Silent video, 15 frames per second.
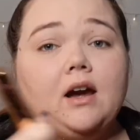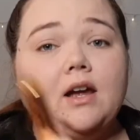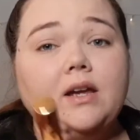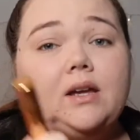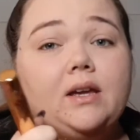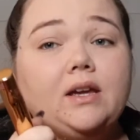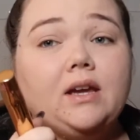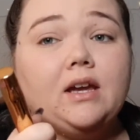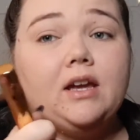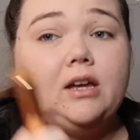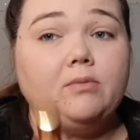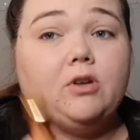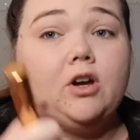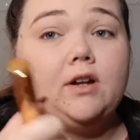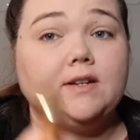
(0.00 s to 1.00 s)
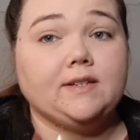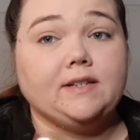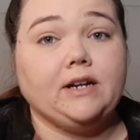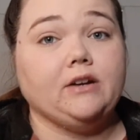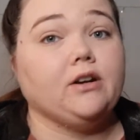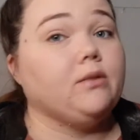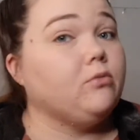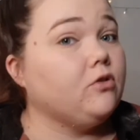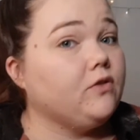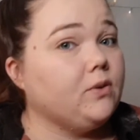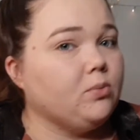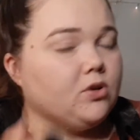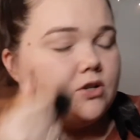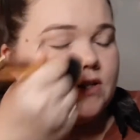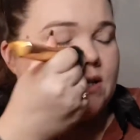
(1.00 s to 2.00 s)
I am not a scary movie
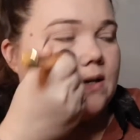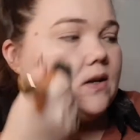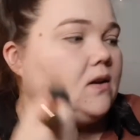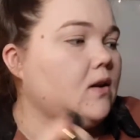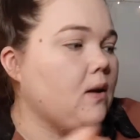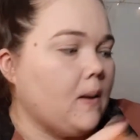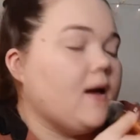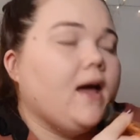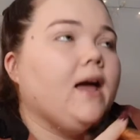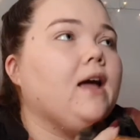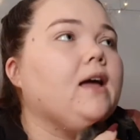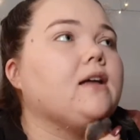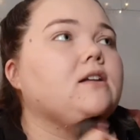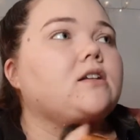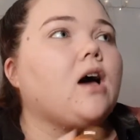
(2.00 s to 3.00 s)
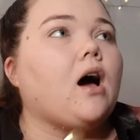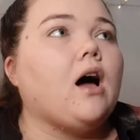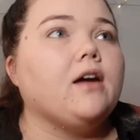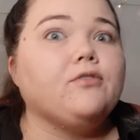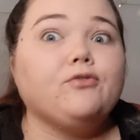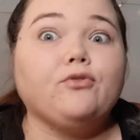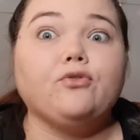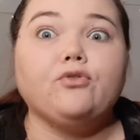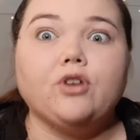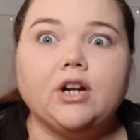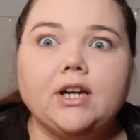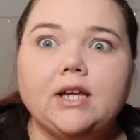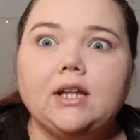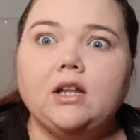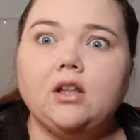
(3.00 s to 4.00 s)
person, and I
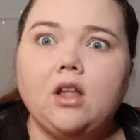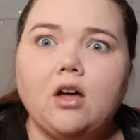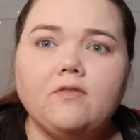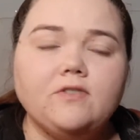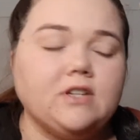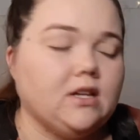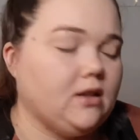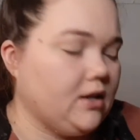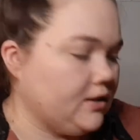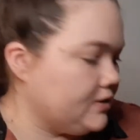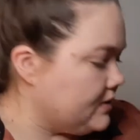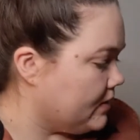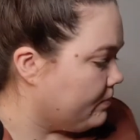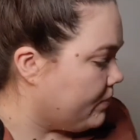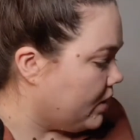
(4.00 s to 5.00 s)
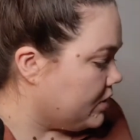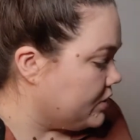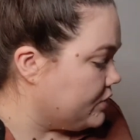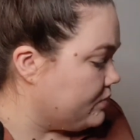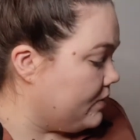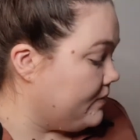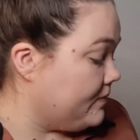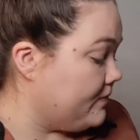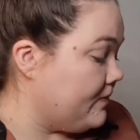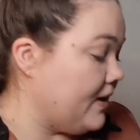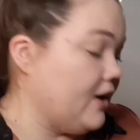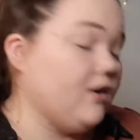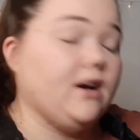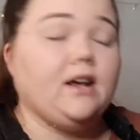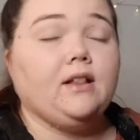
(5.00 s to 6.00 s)
freaking loved it. Like, some parts were
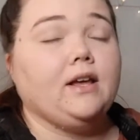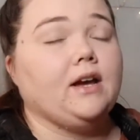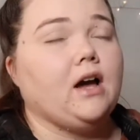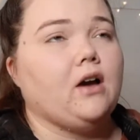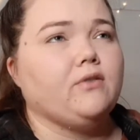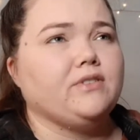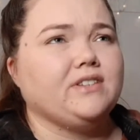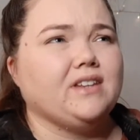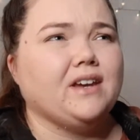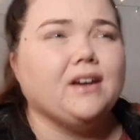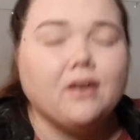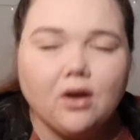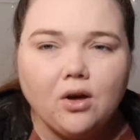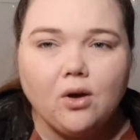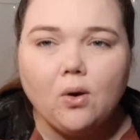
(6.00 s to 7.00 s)
very, like, I was like,